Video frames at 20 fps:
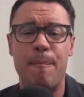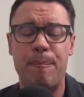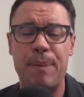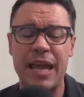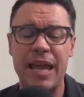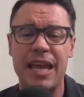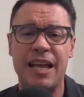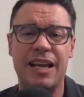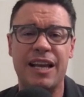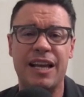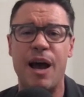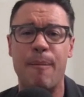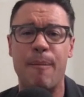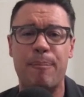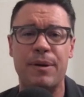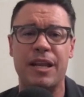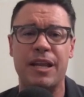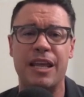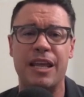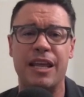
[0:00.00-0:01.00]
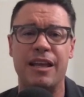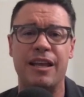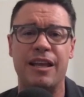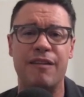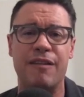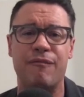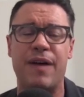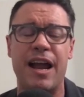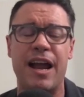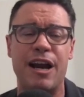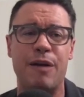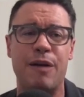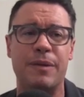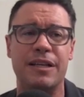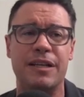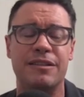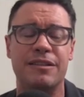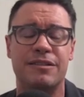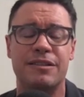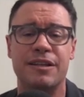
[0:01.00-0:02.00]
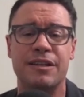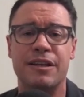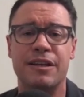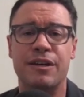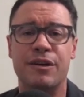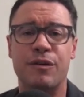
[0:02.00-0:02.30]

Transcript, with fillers: big company environments